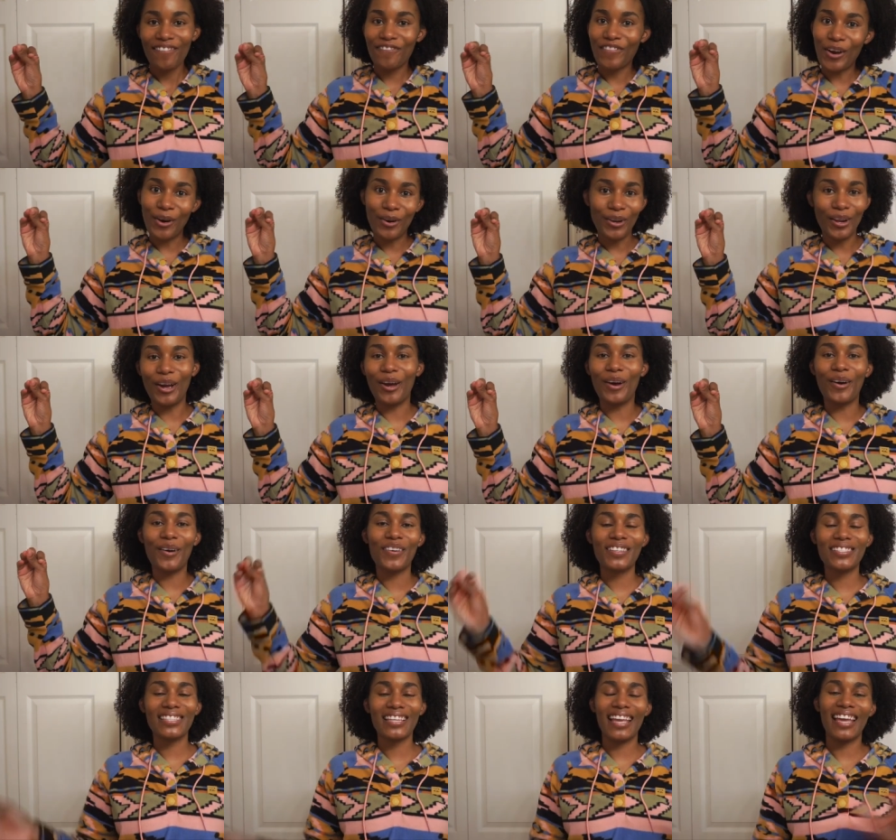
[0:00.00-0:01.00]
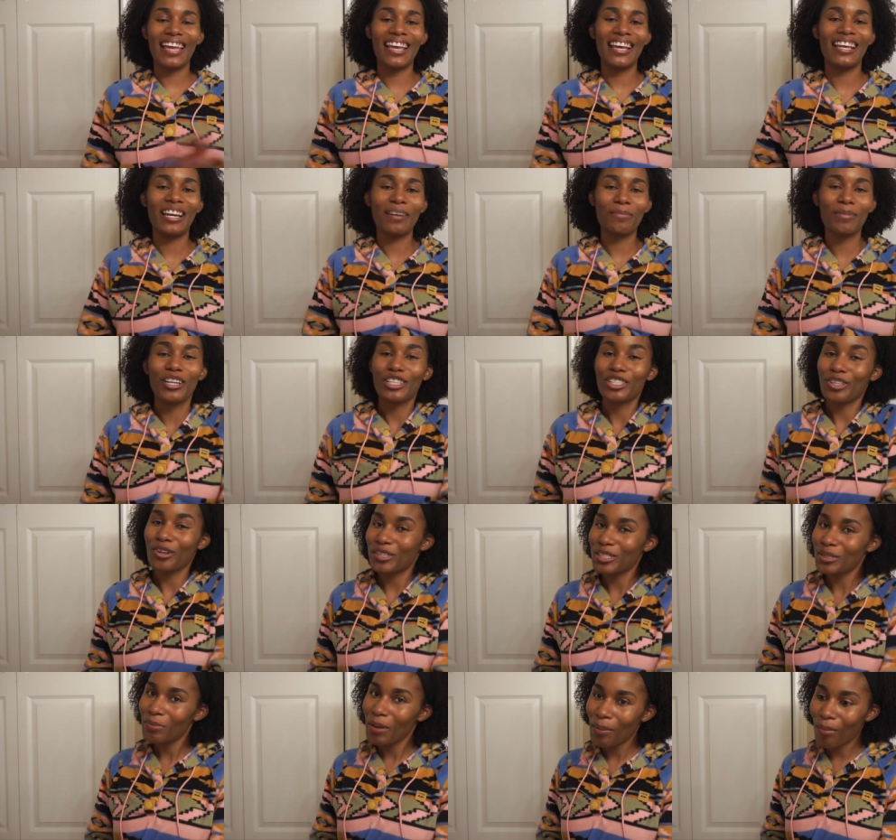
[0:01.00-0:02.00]
photos and I'm gonna show
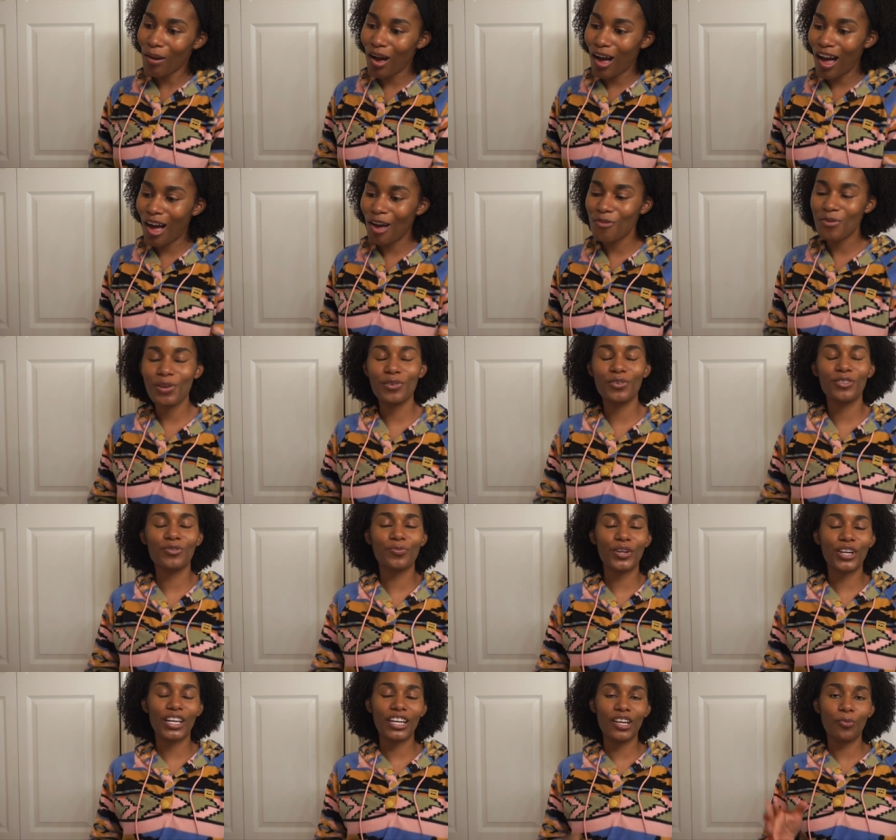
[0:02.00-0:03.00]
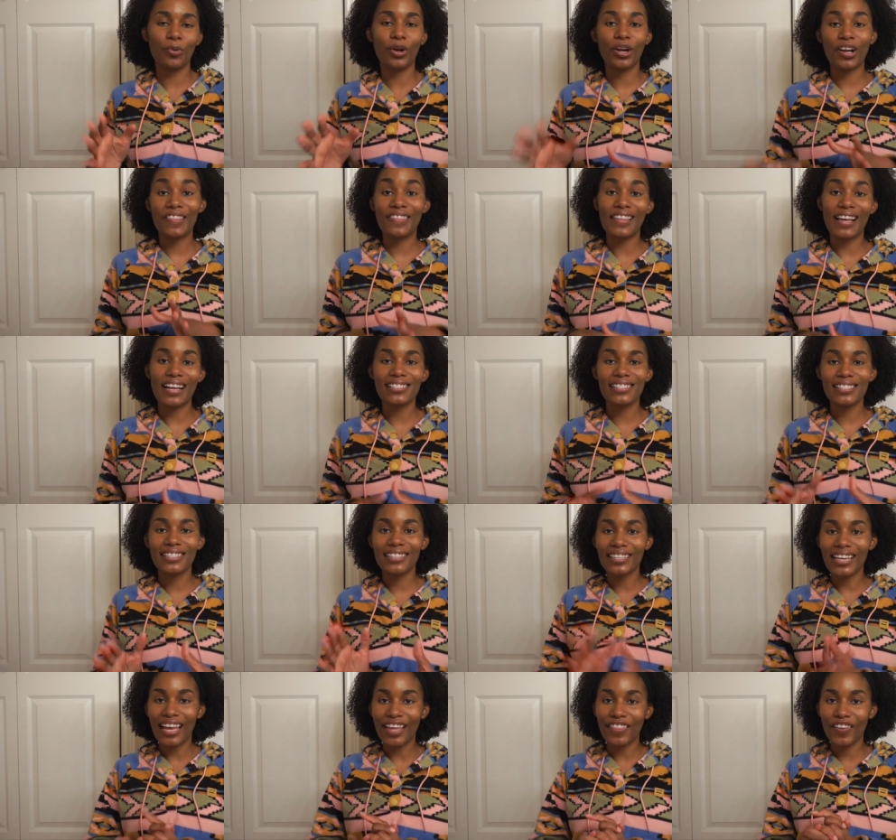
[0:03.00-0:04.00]
this to my mom and we're gonna work on that
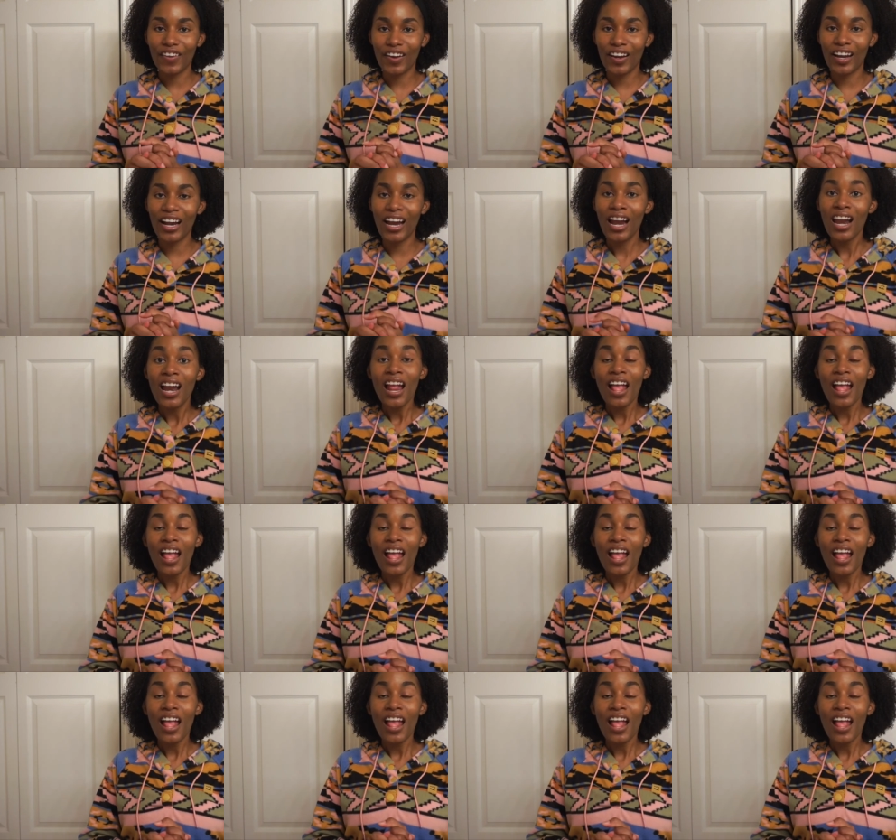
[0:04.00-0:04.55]
together